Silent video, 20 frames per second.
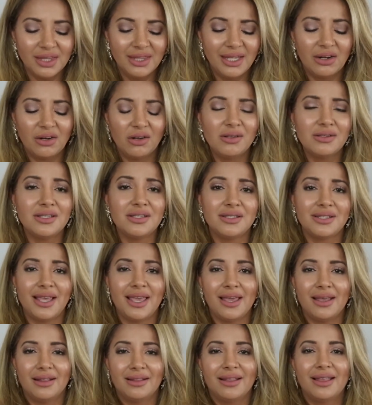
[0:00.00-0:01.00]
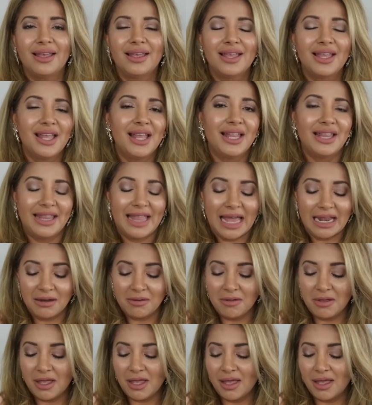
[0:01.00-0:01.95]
They're also saying that